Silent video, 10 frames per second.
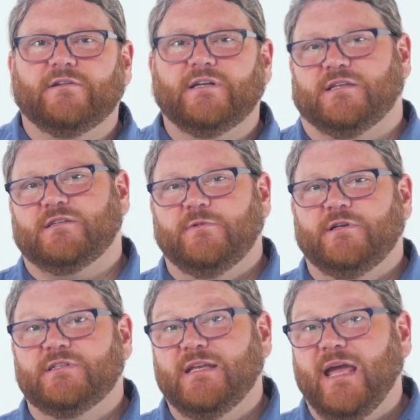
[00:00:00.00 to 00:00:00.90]
customer,
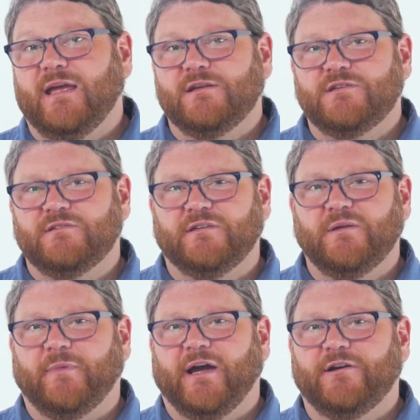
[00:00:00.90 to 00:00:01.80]
and today she's looking
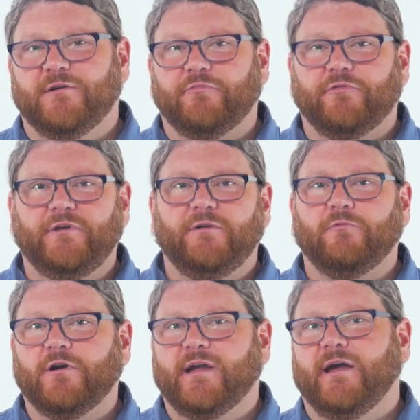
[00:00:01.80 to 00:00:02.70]
to buy her
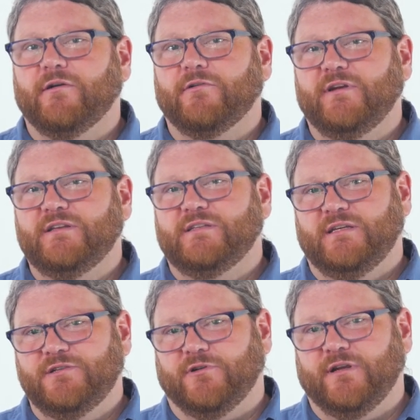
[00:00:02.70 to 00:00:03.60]
pre-workout green
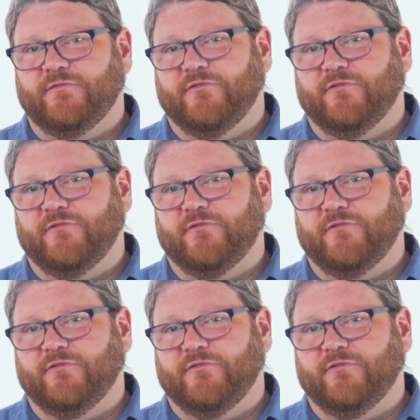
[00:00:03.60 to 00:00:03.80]
tea drink